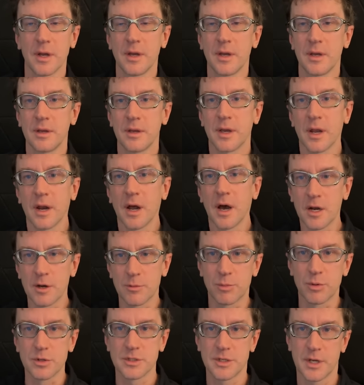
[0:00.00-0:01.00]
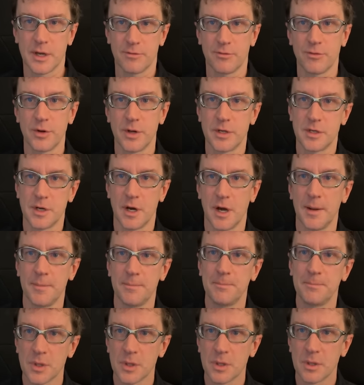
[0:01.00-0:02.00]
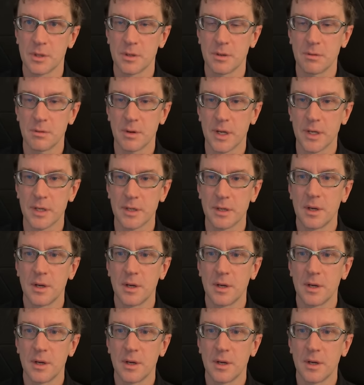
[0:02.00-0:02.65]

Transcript: you get one hundred percent free time, right?